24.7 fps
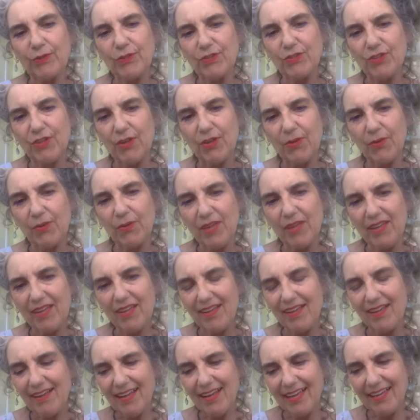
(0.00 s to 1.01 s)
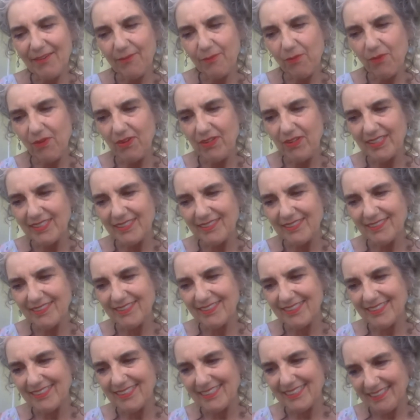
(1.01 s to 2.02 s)
So I want
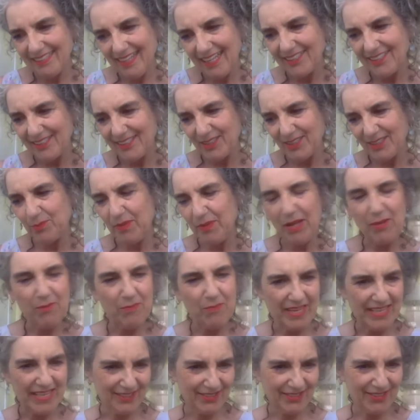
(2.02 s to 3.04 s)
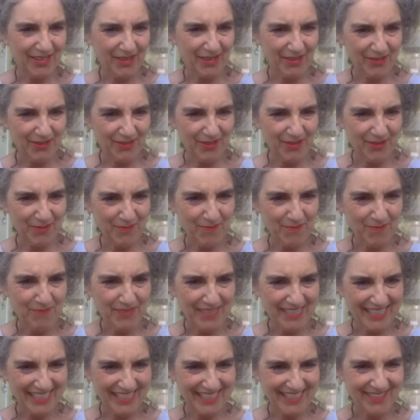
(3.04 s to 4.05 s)
to, it's not just about my childhood,
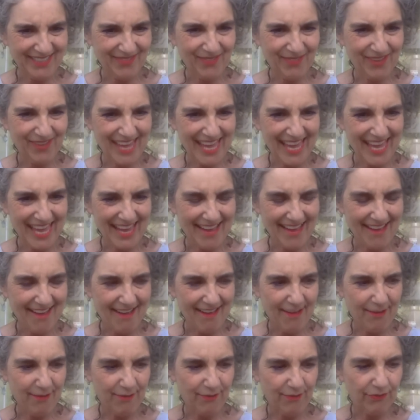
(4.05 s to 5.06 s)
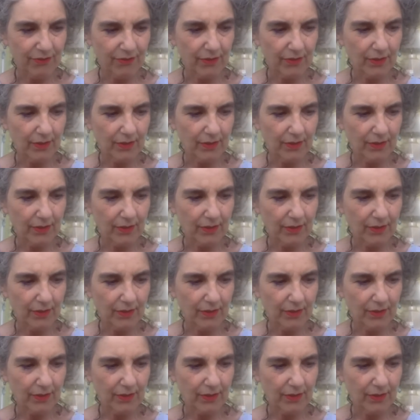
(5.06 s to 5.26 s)
but it's a way of